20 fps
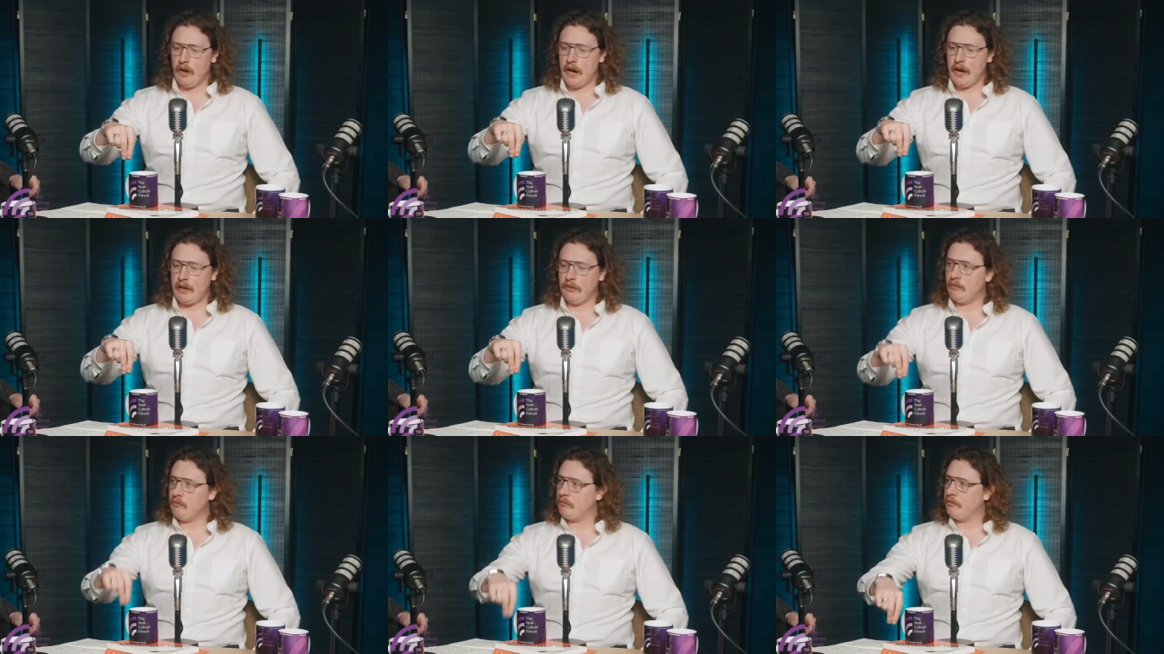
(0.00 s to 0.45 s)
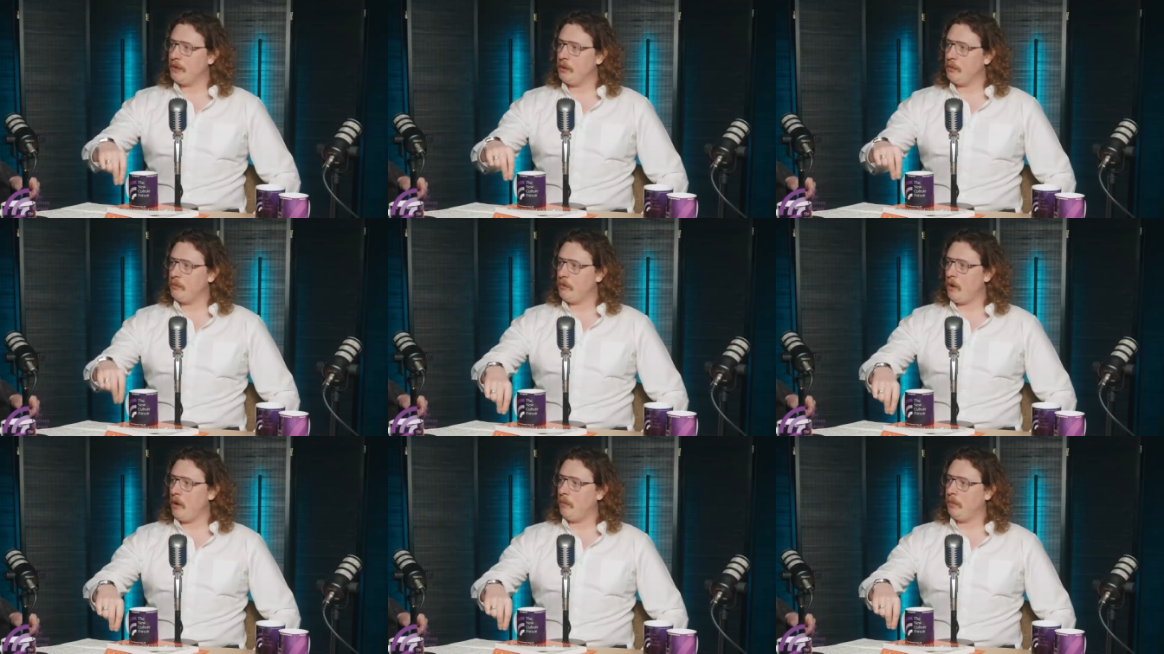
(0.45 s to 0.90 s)
as a
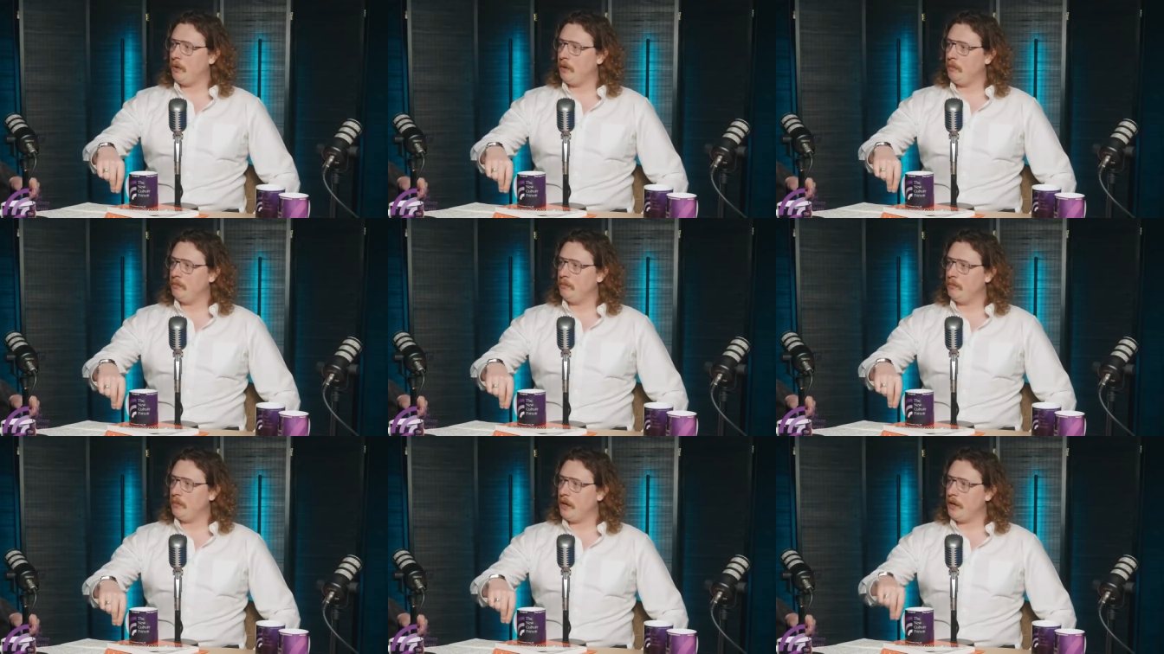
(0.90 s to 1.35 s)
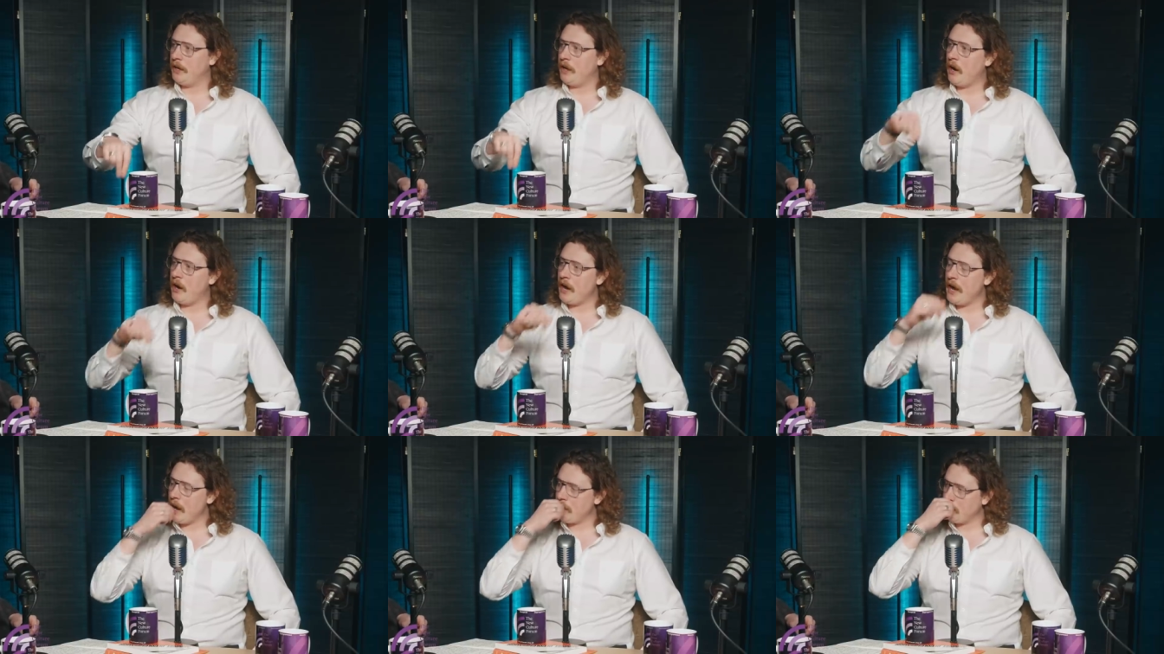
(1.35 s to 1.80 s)
real problem, and
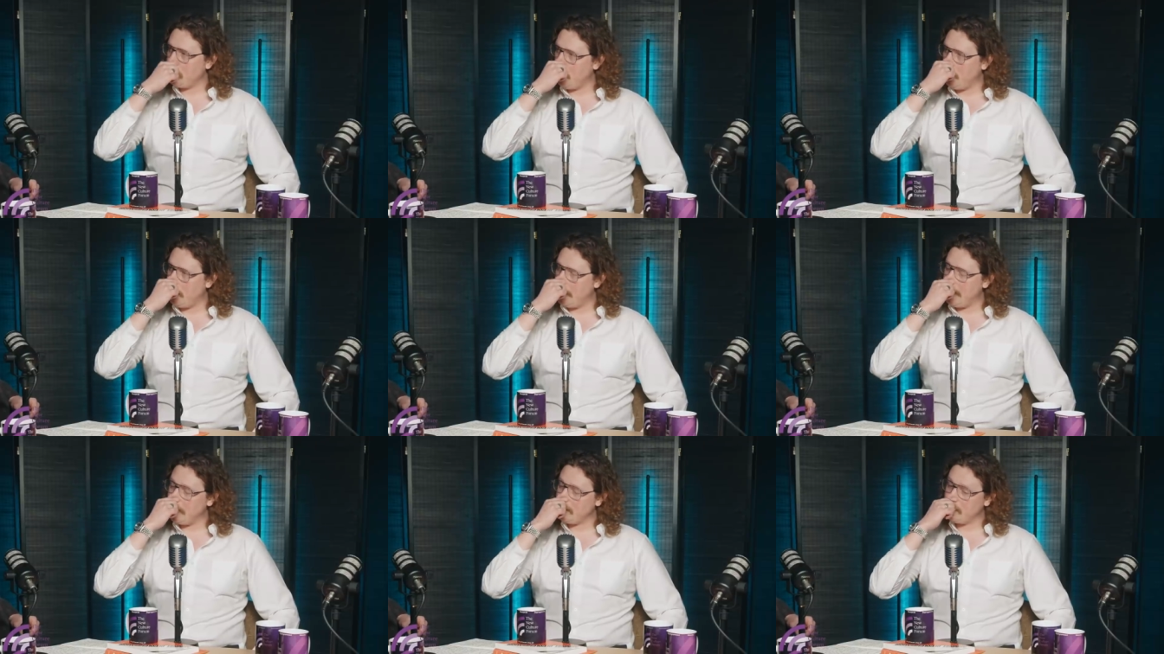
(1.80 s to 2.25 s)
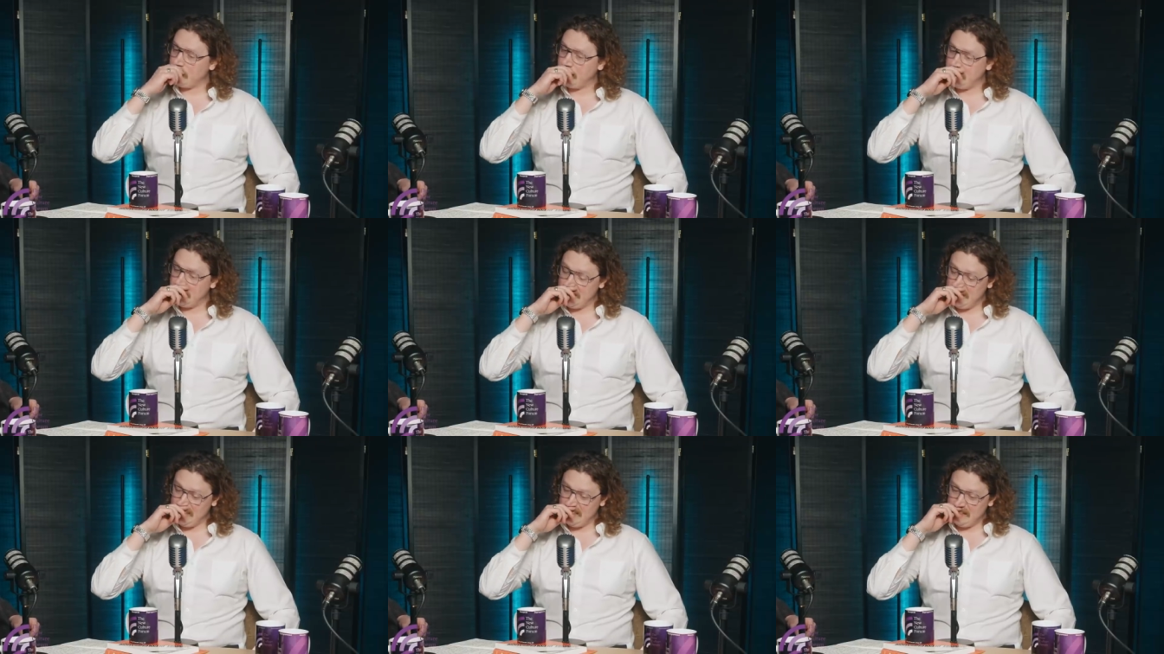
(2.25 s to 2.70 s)
I I
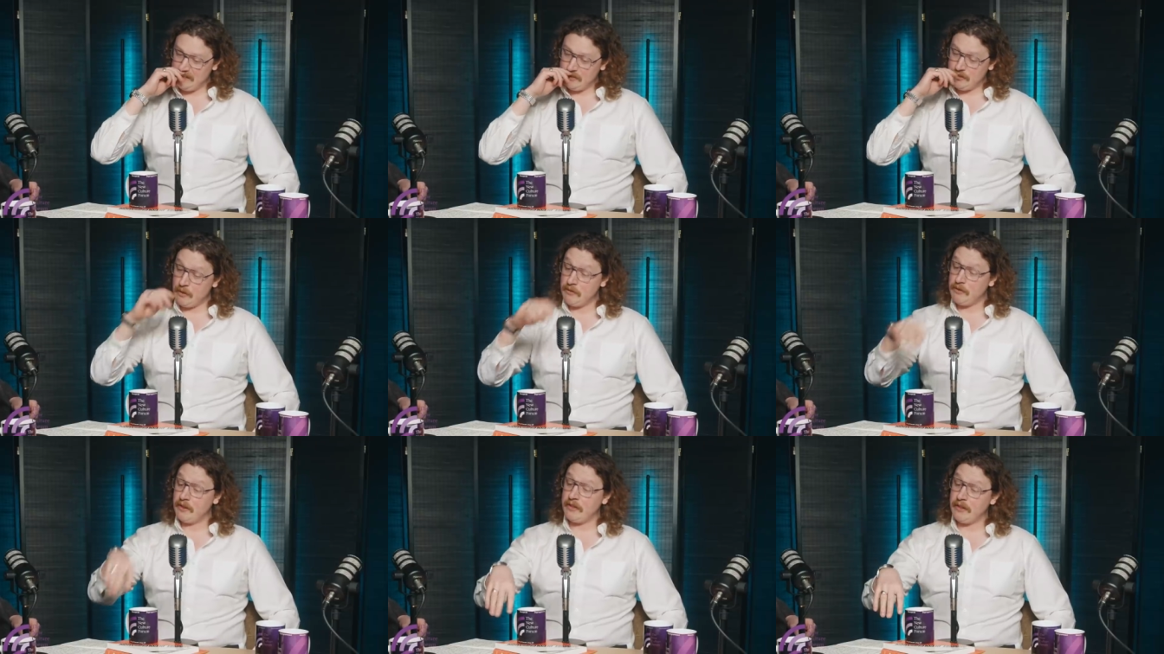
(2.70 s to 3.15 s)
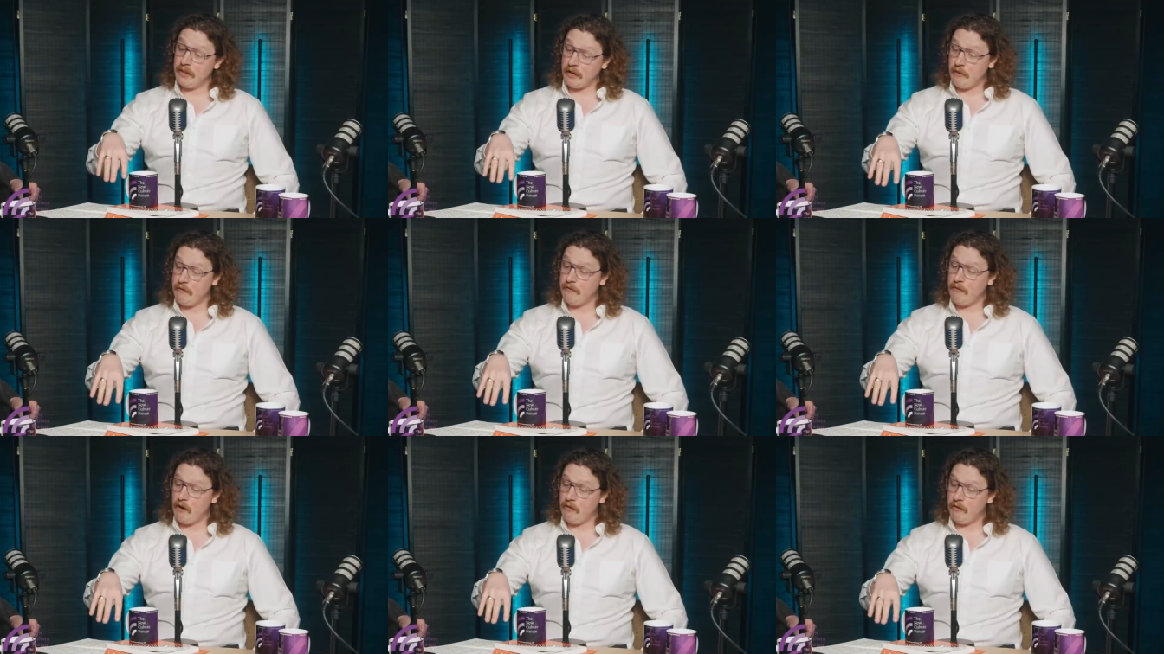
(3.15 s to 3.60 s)
actually don't think they
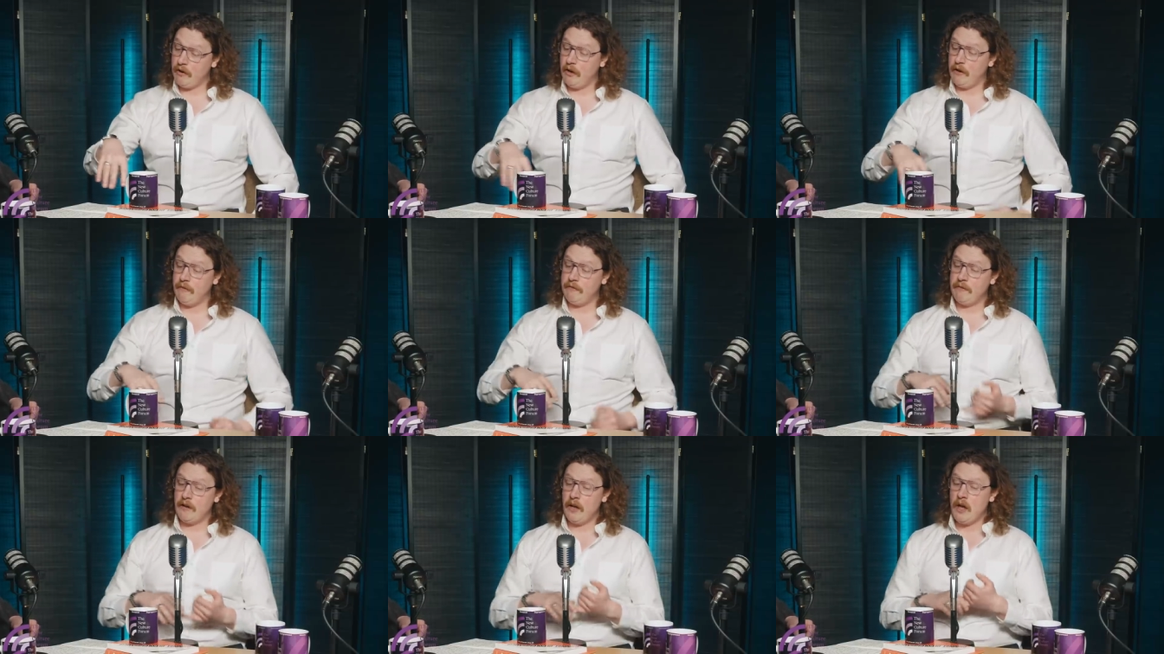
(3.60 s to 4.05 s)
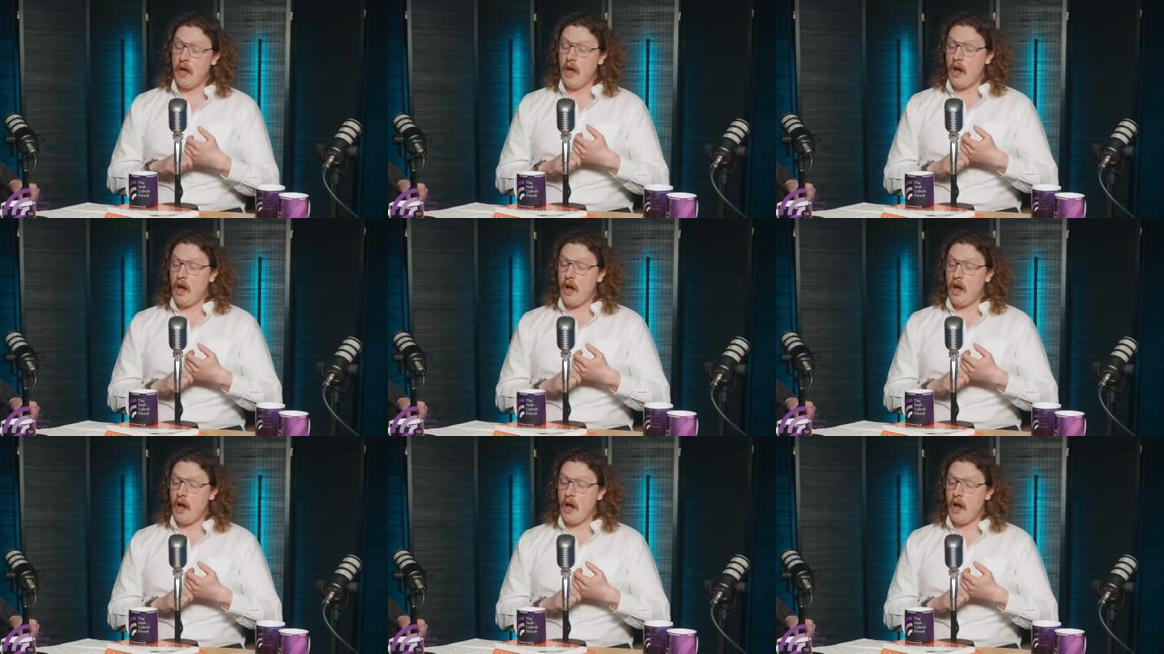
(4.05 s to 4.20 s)
go far enough.